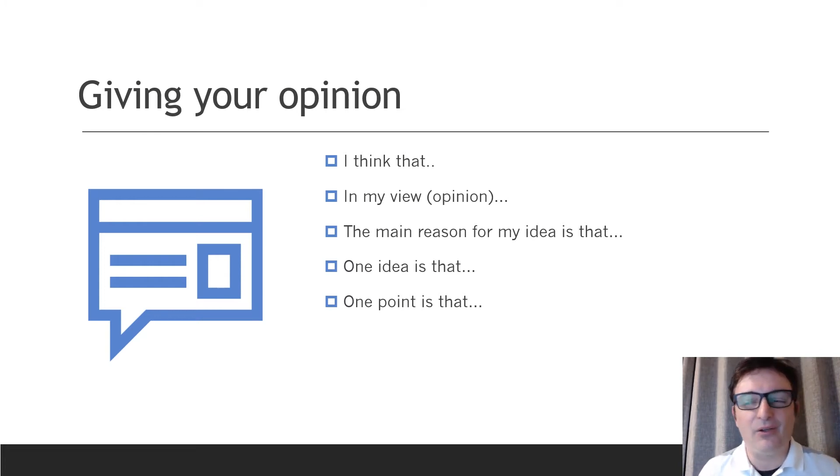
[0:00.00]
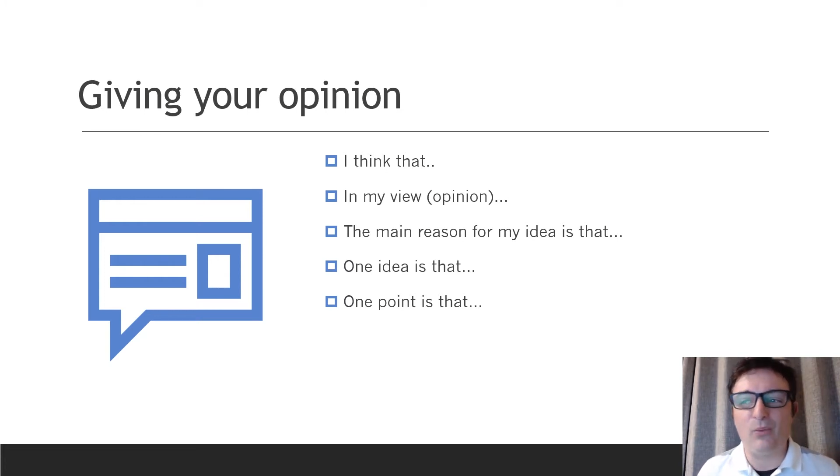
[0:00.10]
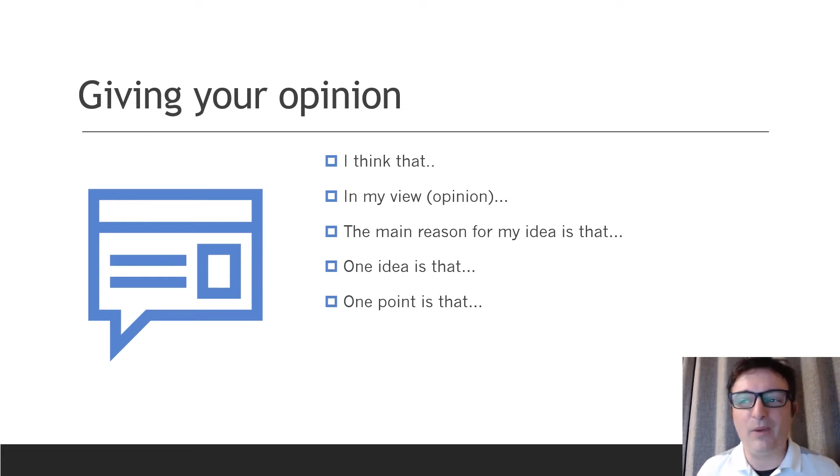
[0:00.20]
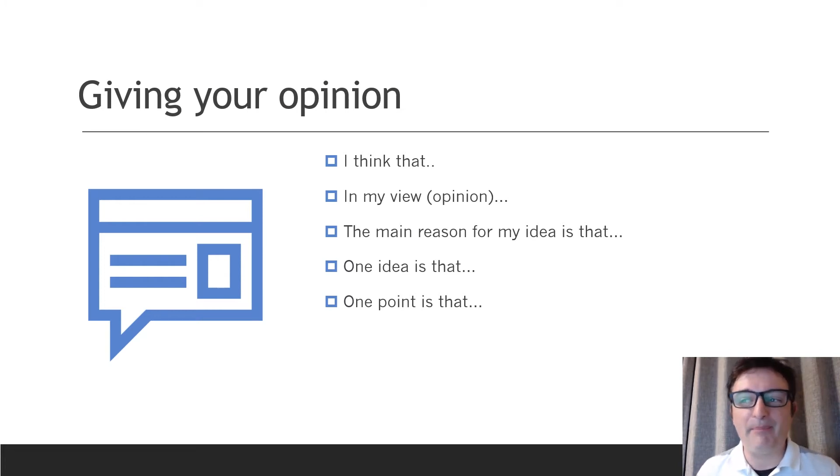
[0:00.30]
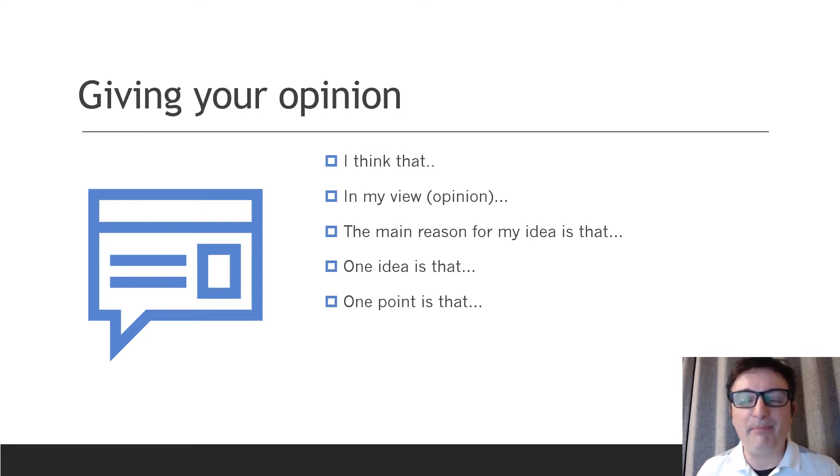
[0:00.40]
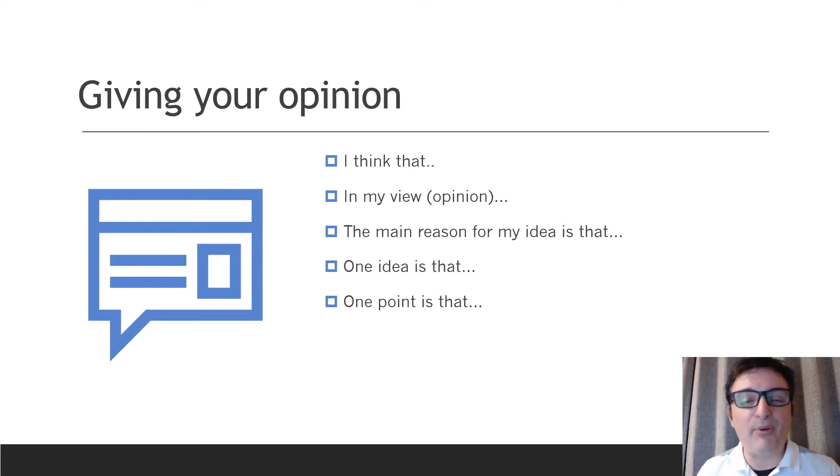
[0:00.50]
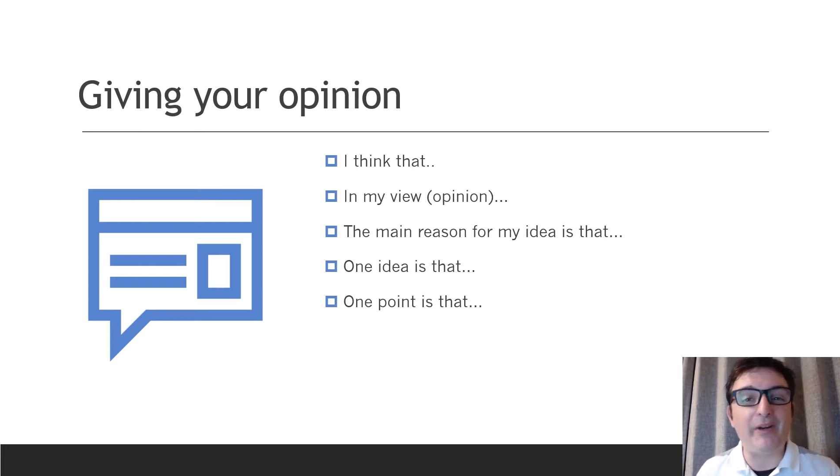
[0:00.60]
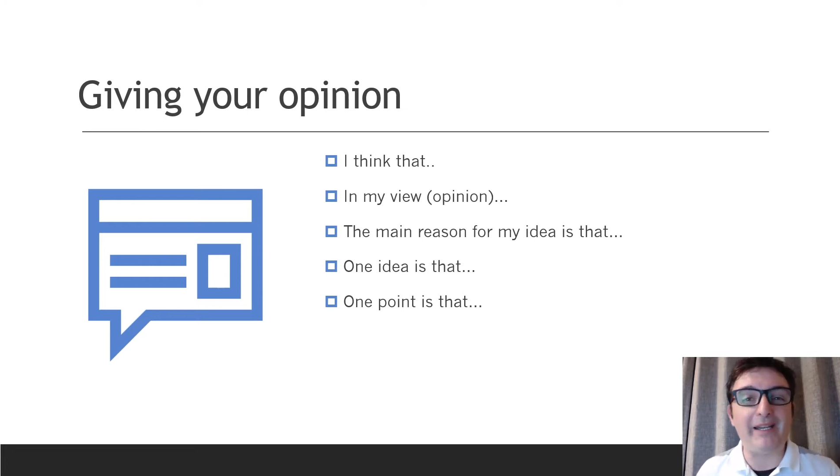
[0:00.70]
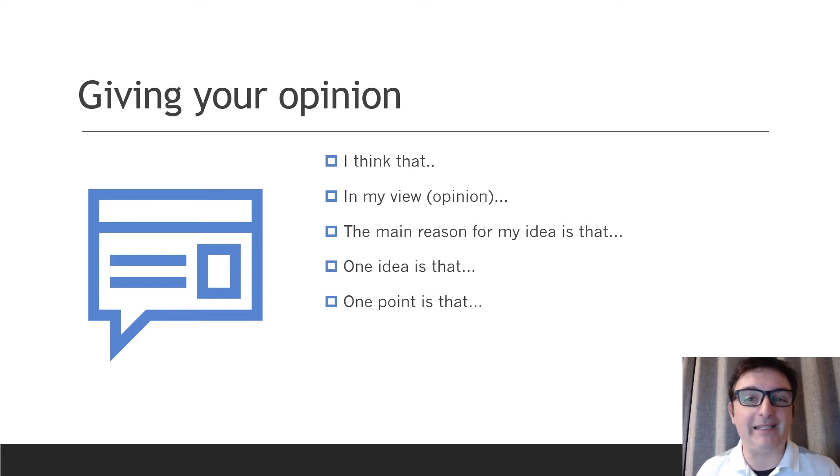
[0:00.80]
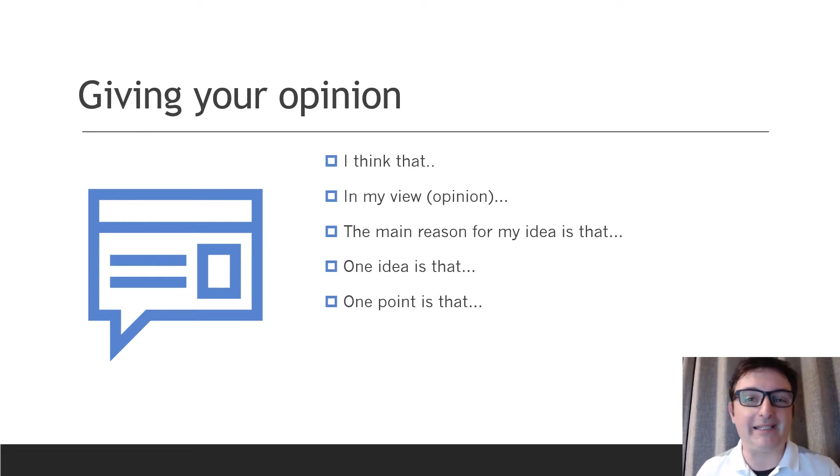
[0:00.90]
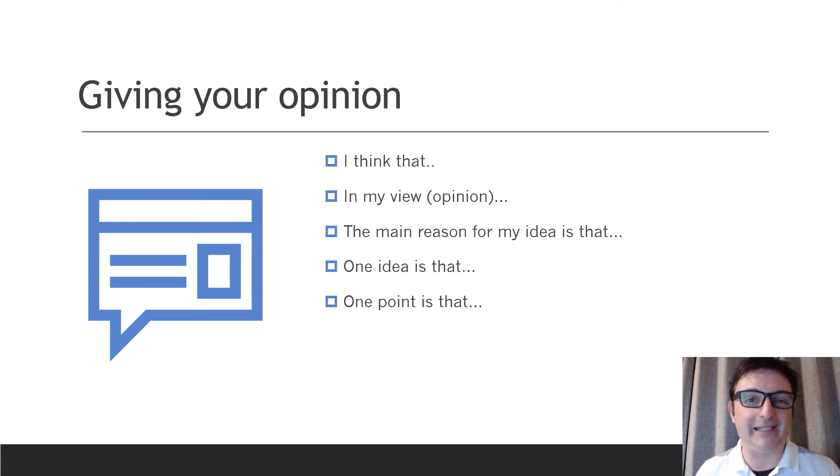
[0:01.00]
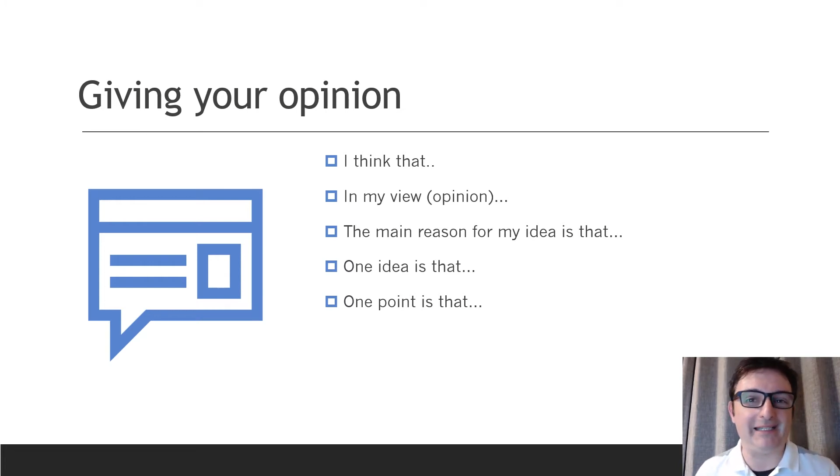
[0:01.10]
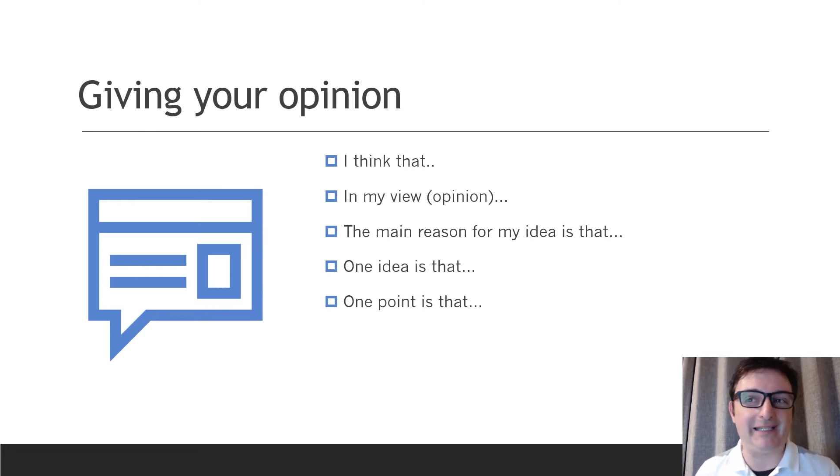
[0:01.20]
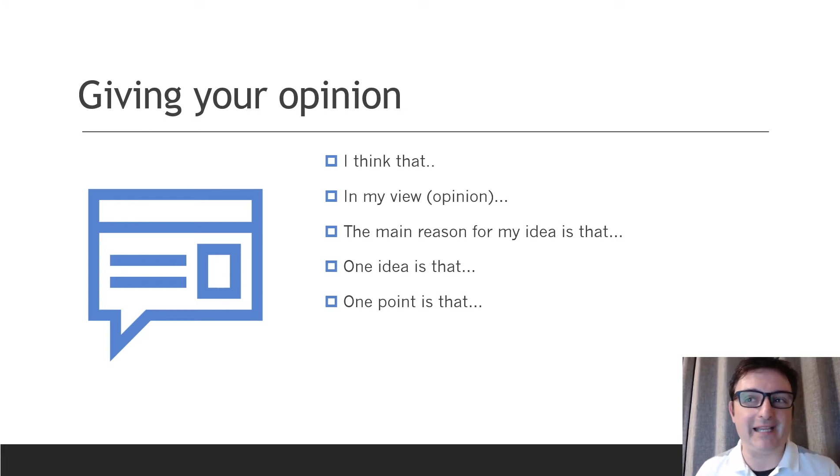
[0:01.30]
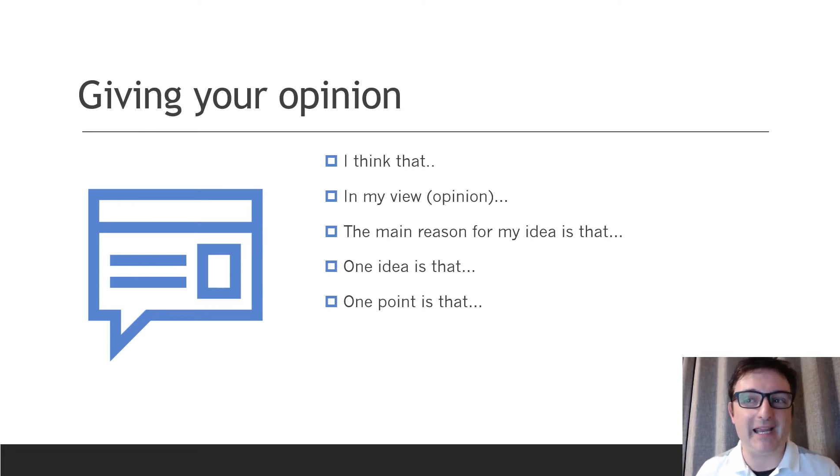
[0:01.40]
one point
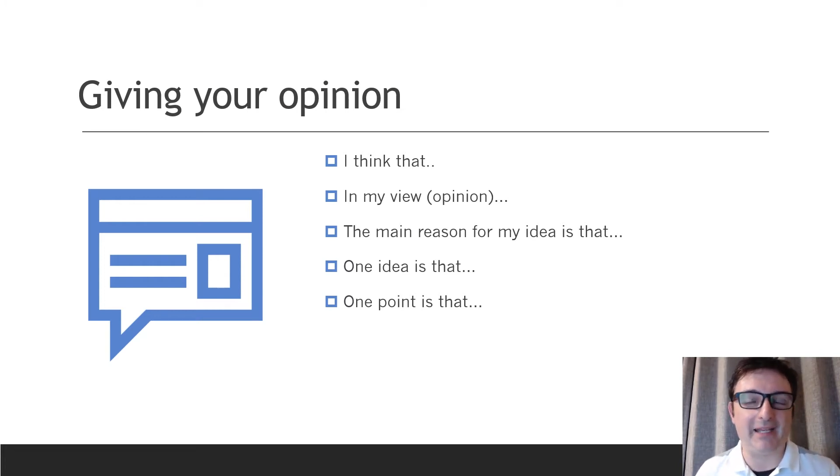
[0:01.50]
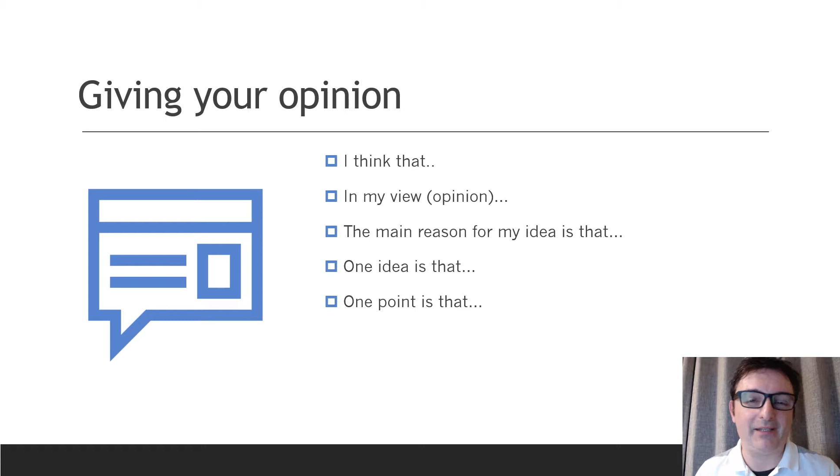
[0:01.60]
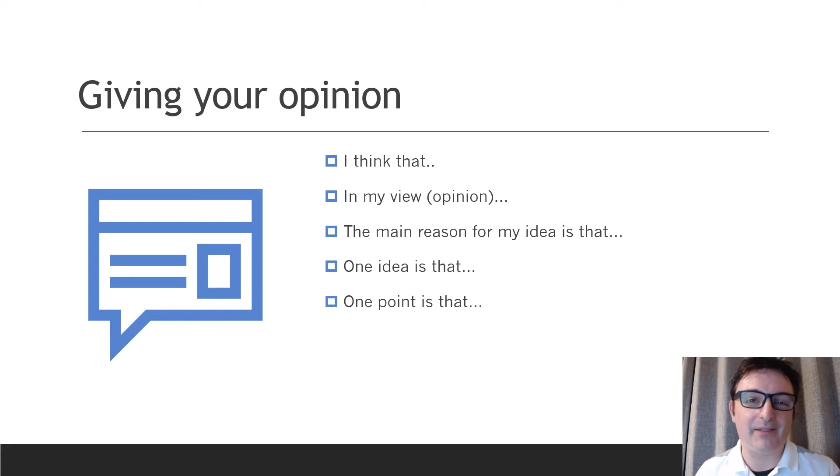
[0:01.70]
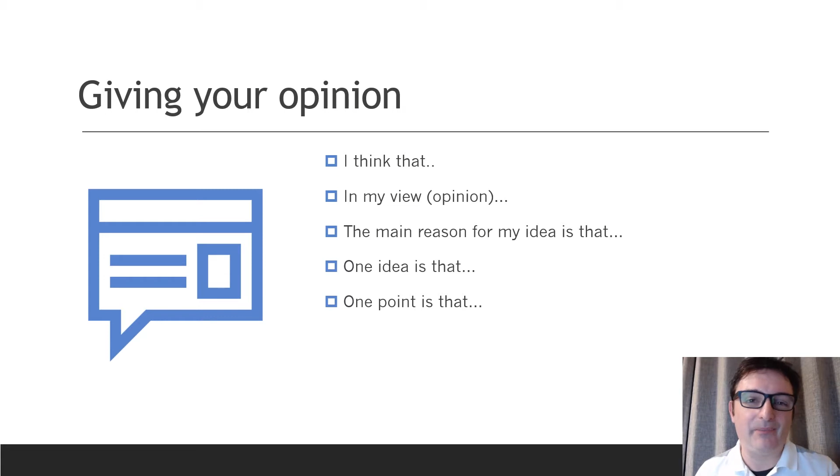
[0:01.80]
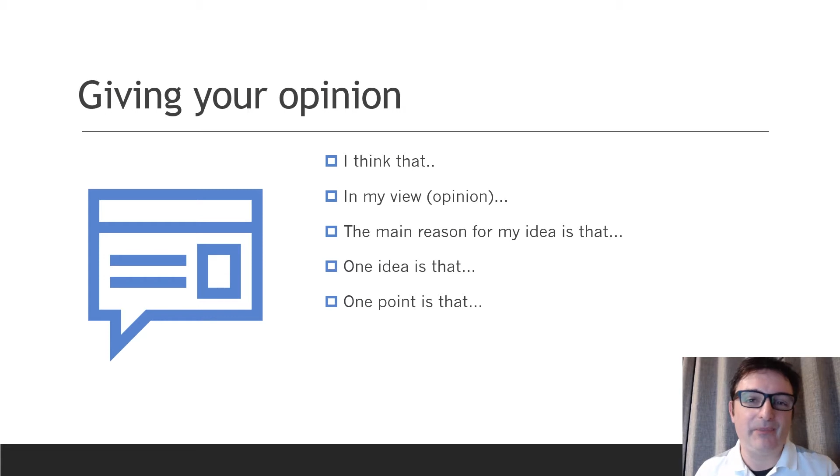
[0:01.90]
is that.